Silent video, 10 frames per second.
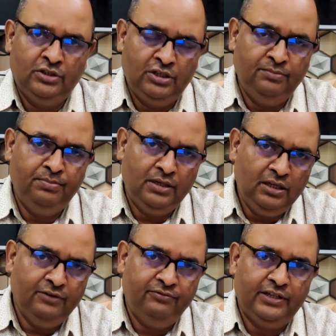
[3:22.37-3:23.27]
He
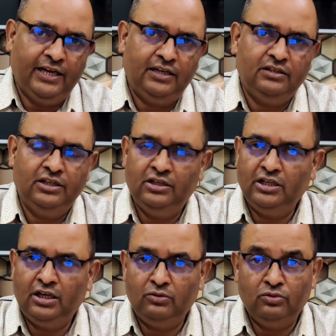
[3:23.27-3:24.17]
believed that
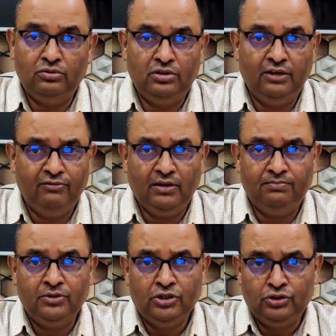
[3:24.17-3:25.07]
India would
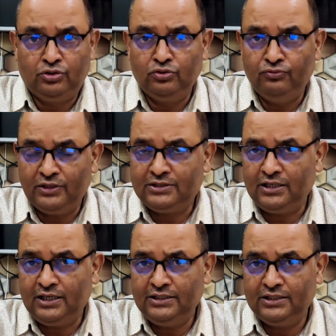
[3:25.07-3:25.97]
develop through
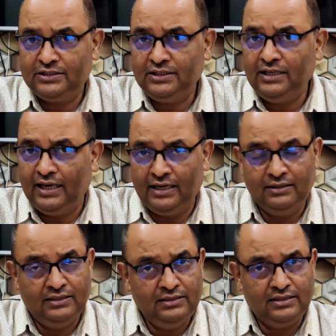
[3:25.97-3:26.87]
westernization
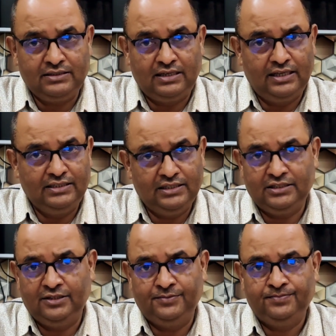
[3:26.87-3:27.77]
and
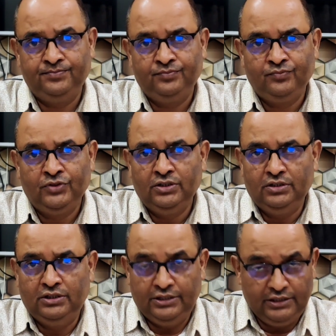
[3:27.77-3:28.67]
industrialization.
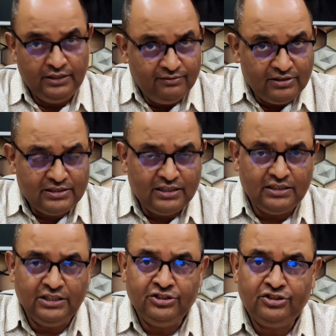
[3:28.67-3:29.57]
He
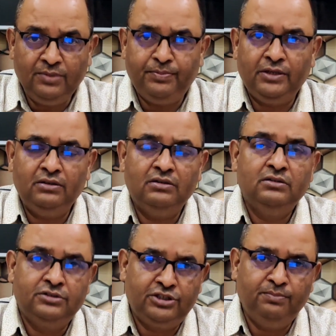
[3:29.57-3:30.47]
invested in shipping,
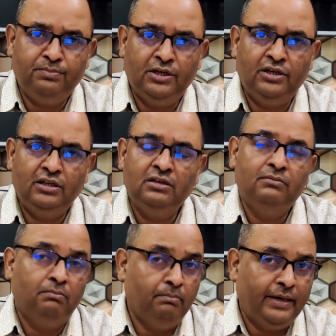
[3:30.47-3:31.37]
shipbuilding,
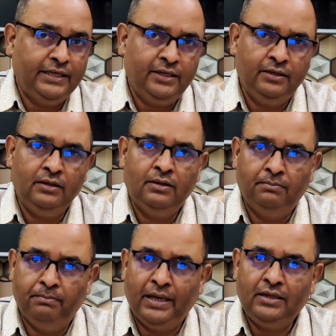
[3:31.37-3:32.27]
mining,
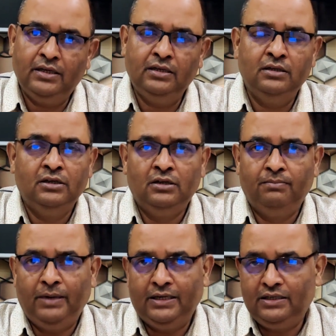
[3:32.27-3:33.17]
banking,
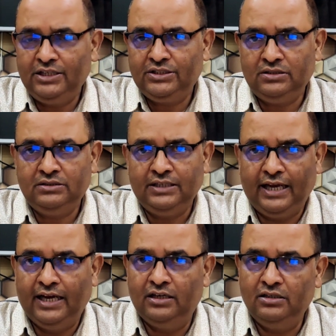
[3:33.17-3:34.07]
plantations
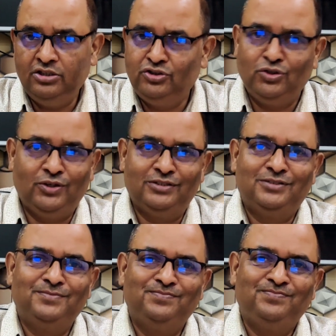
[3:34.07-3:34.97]
and insurance.